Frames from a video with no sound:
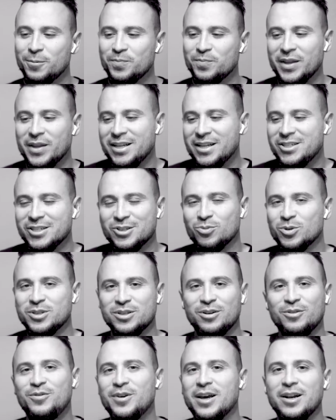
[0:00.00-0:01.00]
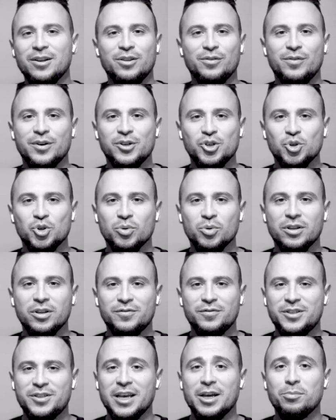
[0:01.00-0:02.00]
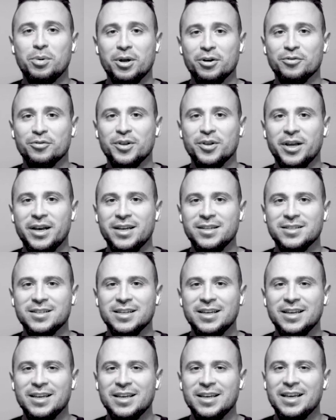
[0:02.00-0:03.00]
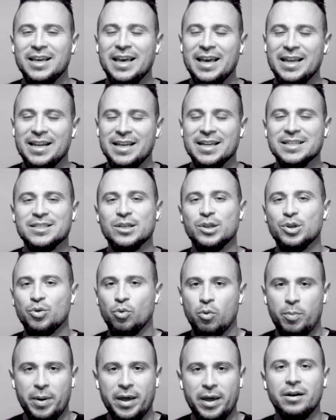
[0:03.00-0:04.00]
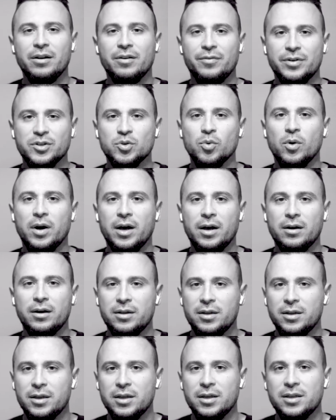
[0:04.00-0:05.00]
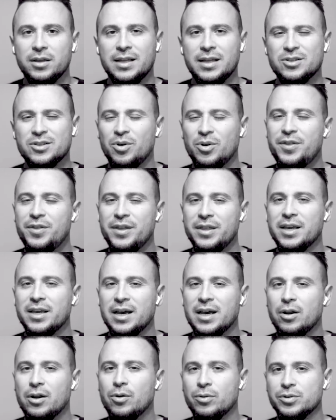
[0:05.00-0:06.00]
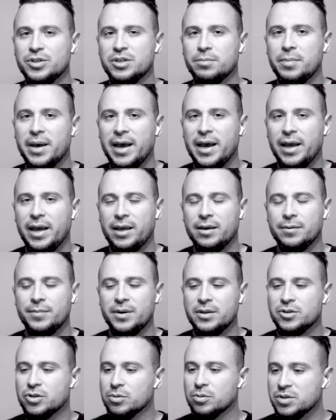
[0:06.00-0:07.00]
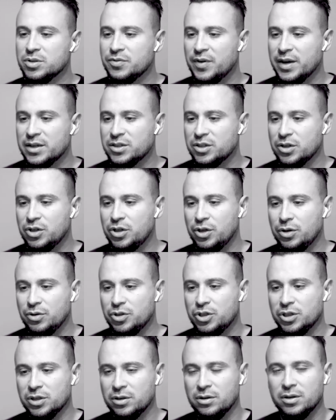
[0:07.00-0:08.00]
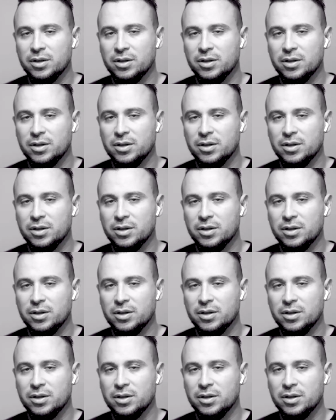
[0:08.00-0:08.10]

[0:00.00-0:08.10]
I just wasn't a fan of the visual of dead butterflies, and it gets a little repetitive as well. That's the only thing that kind of holds it back. In terms of execution,